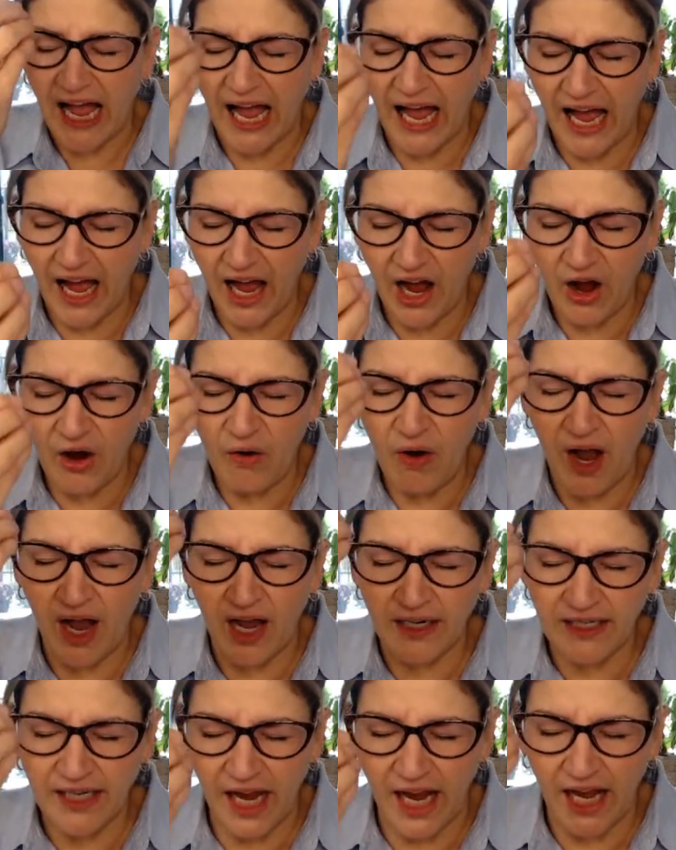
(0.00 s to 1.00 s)
how
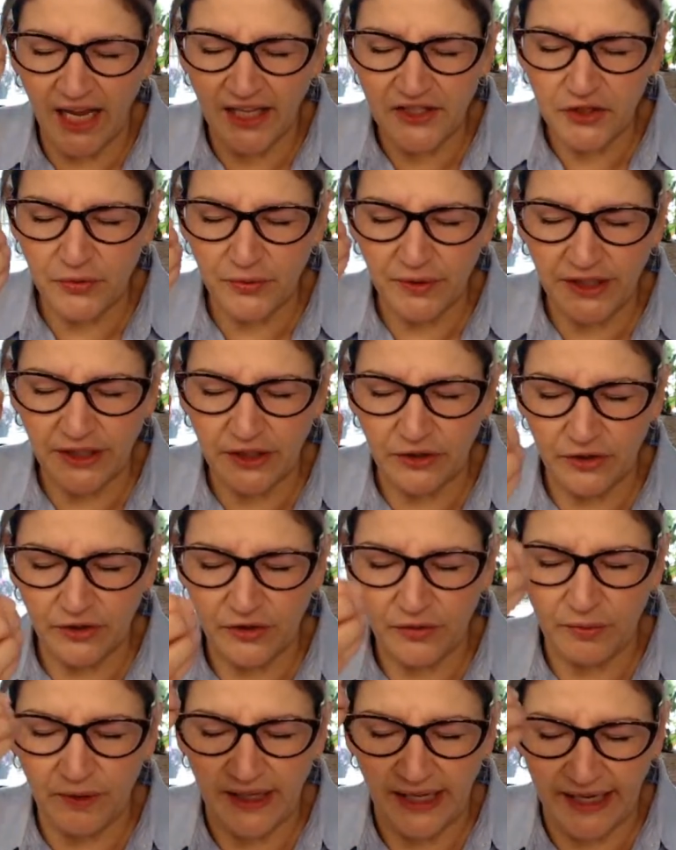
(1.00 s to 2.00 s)
on God's green
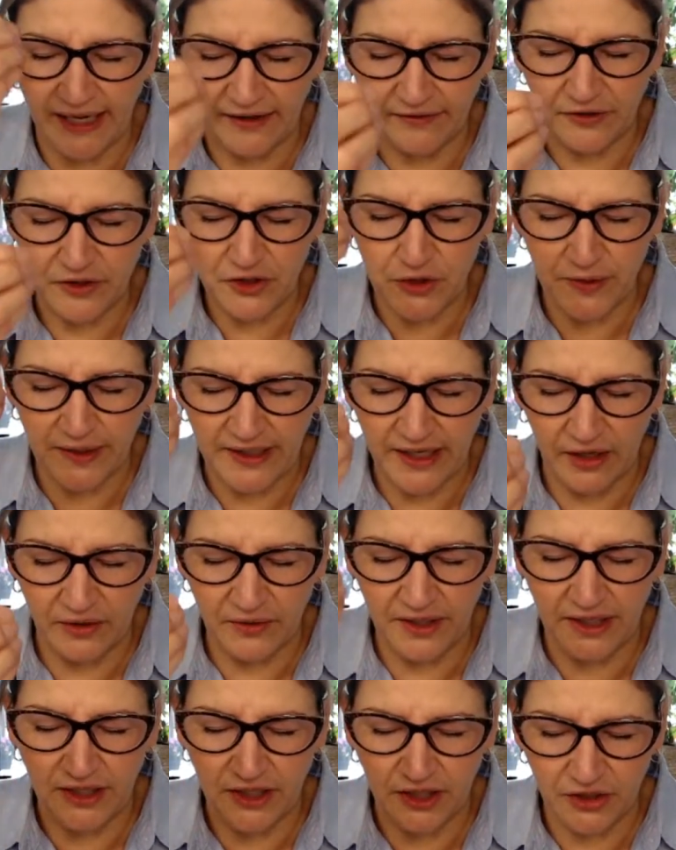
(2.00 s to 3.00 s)
earth will I ever trade
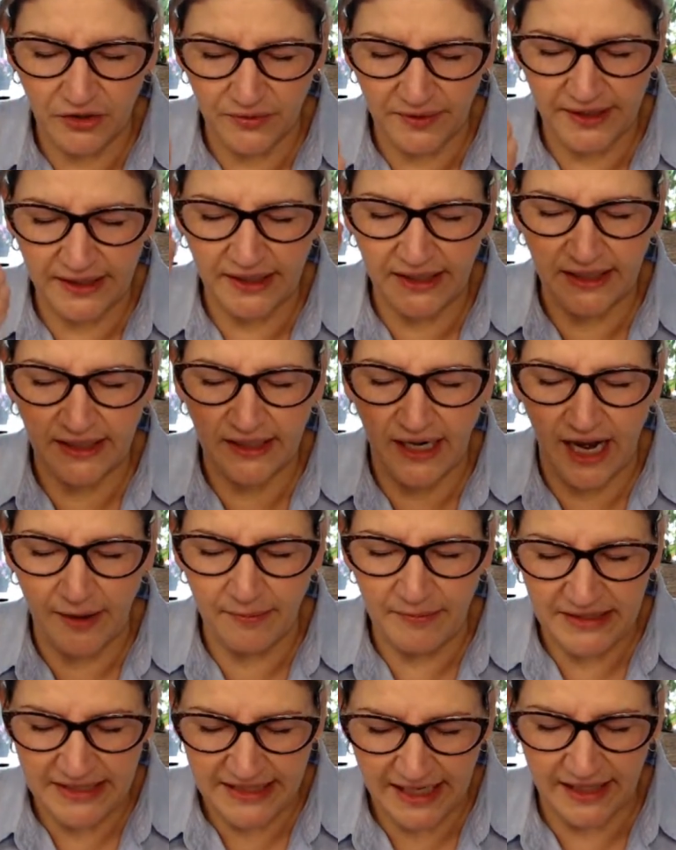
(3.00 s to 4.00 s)
out an ingredient?
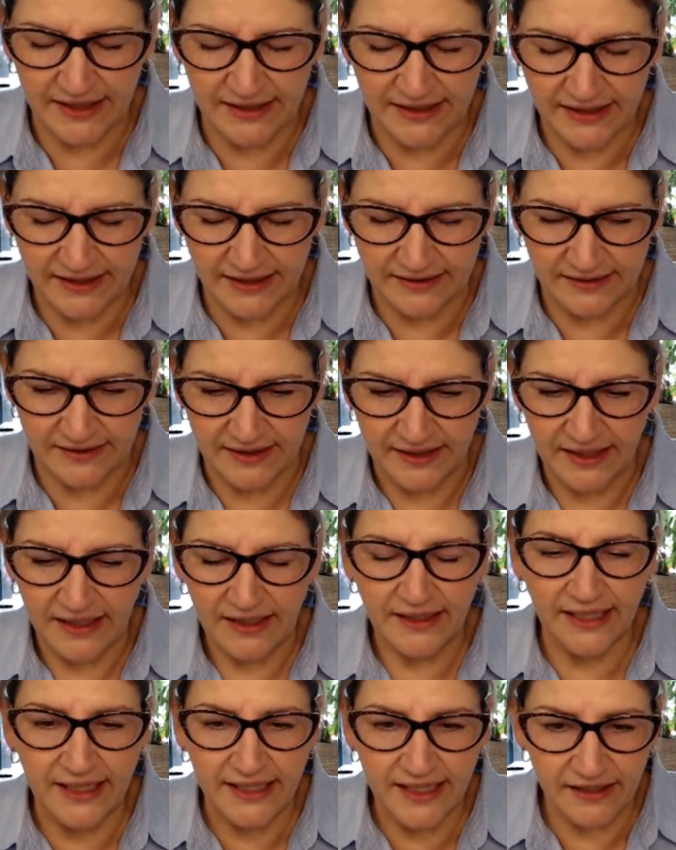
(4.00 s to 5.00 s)
I'm Italian.
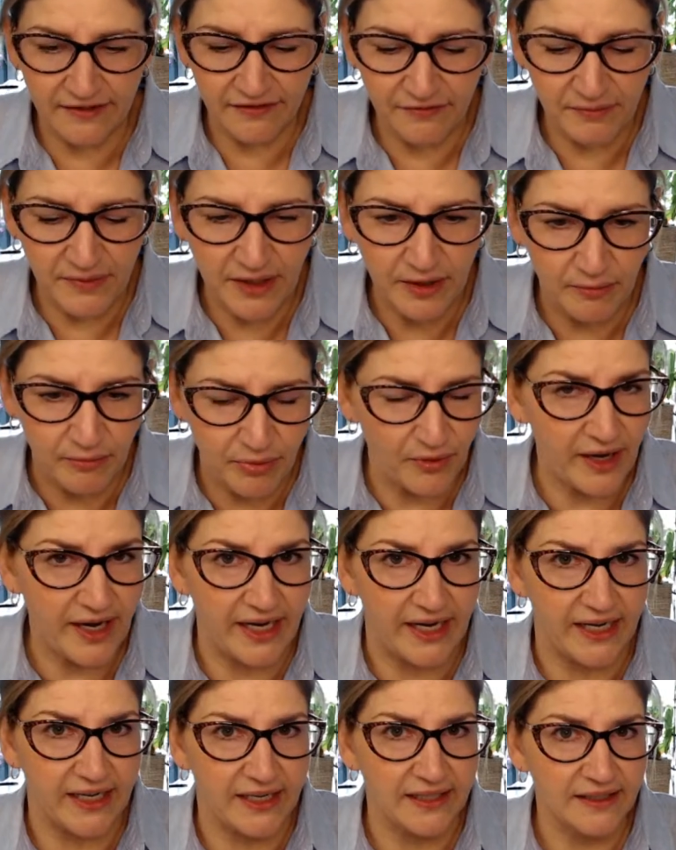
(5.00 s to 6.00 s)
Like, give me a
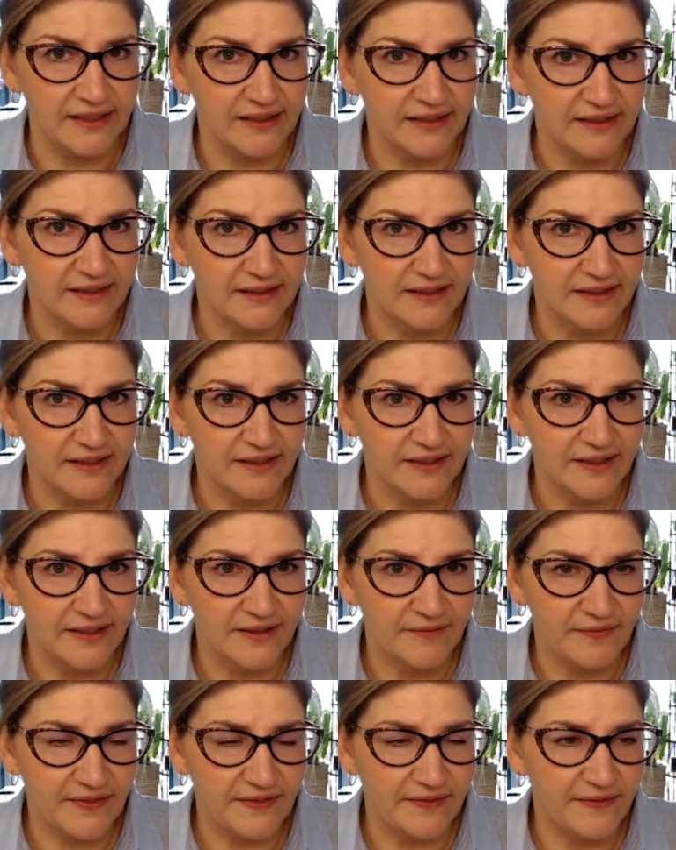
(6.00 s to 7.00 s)
break."
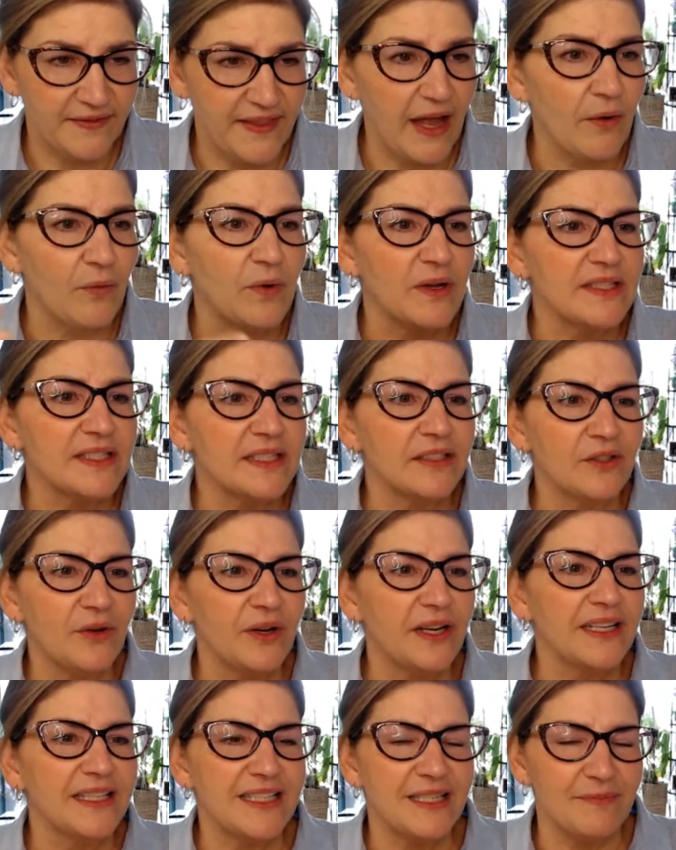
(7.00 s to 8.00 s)
That wasn't
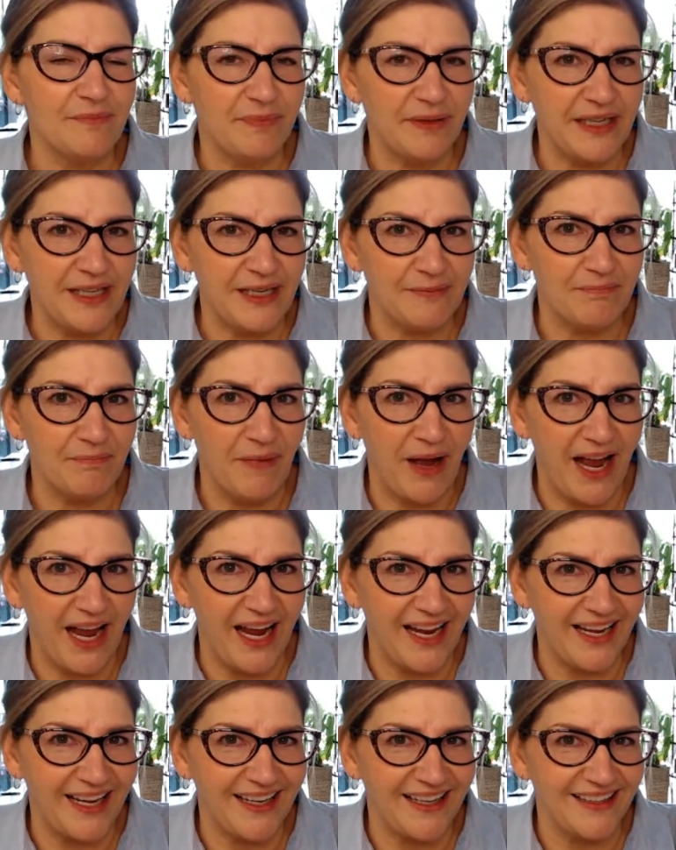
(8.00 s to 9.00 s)
going to be
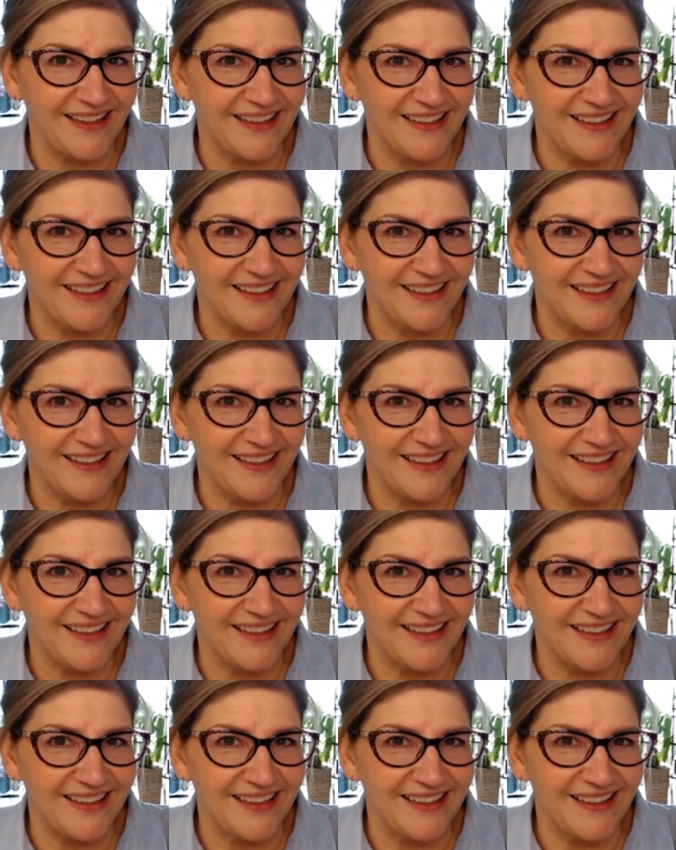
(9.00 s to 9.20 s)
my